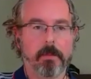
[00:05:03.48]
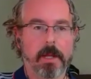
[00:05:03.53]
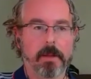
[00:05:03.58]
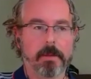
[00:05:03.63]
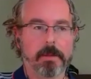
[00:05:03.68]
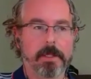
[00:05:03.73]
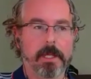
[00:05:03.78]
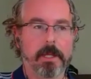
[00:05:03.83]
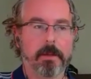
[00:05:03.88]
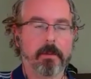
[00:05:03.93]

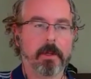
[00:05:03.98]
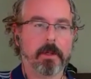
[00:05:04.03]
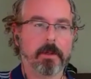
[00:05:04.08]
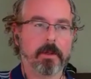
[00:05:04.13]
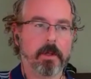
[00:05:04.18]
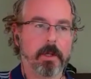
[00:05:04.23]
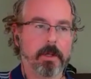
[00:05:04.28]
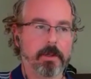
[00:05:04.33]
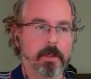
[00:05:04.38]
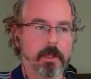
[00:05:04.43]
say where
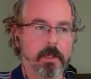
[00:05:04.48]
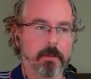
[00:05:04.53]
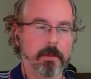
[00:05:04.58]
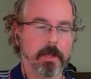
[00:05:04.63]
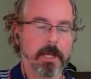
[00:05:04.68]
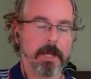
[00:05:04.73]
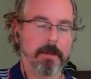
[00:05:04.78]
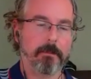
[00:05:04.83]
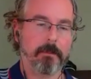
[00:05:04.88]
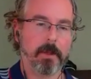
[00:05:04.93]
traditionally we
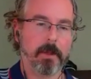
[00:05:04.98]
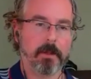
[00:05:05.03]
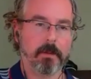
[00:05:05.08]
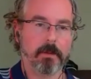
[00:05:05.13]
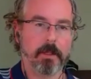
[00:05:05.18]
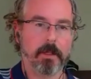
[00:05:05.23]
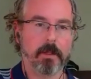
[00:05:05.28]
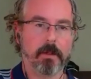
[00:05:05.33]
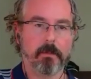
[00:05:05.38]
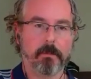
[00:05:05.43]
have been,
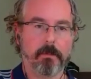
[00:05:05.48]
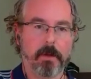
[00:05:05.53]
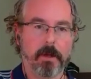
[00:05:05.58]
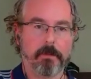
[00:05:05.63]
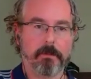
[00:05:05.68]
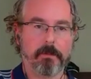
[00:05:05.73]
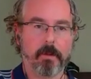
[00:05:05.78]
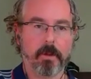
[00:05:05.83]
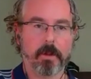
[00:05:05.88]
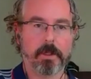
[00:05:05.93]
very
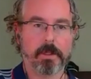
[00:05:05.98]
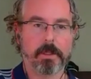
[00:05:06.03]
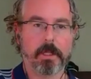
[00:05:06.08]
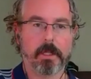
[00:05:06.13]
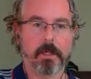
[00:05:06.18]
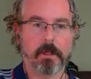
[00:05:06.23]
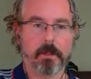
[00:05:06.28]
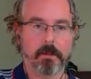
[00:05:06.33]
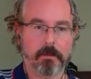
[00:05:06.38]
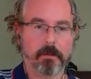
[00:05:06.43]
focused
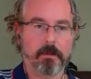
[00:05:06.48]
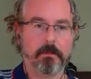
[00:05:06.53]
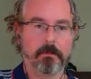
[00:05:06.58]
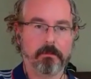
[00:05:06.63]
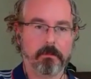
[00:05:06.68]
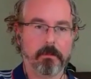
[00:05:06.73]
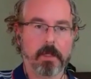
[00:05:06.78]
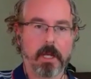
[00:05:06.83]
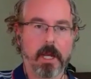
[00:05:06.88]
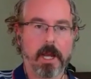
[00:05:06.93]
on
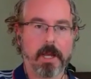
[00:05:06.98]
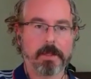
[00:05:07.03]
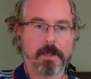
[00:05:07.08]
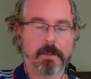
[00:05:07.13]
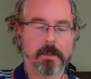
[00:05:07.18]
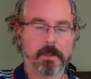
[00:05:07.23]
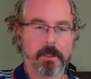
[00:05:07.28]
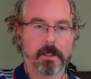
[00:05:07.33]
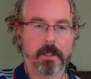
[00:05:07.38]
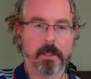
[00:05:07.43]
cost
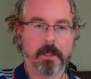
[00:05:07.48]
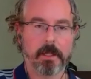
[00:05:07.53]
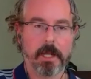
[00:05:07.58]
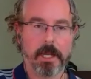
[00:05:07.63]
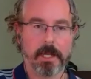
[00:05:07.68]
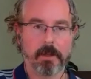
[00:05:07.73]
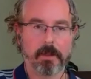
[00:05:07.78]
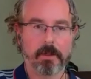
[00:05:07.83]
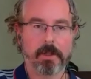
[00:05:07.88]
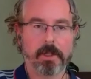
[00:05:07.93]
in an
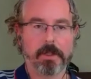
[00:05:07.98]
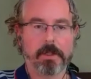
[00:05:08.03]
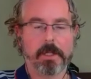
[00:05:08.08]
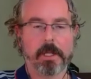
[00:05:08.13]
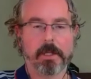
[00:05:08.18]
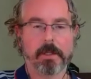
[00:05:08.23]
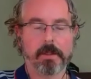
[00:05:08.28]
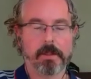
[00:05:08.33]
energy sense.